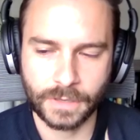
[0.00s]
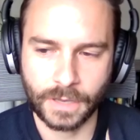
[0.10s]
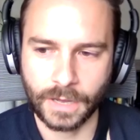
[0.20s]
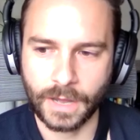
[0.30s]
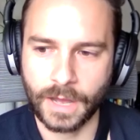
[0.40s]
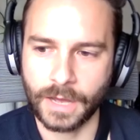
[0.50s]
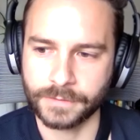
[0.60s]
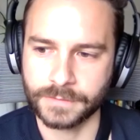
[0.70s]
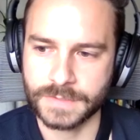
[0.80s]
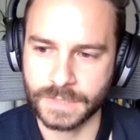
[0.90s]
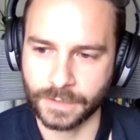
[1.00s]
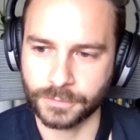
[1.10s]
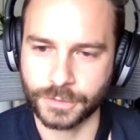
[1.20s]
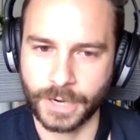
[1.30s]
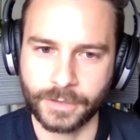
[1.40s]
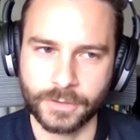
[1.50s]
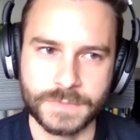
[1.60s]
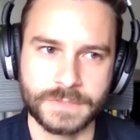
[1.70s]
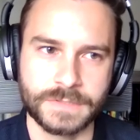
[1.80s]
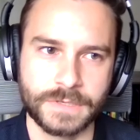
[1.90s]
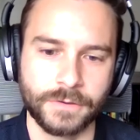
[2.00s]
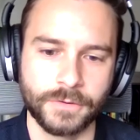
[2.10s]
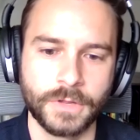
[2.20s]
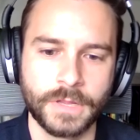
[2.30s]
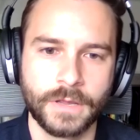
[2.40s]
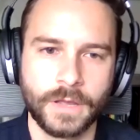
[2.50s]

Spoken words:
on single trichomes and single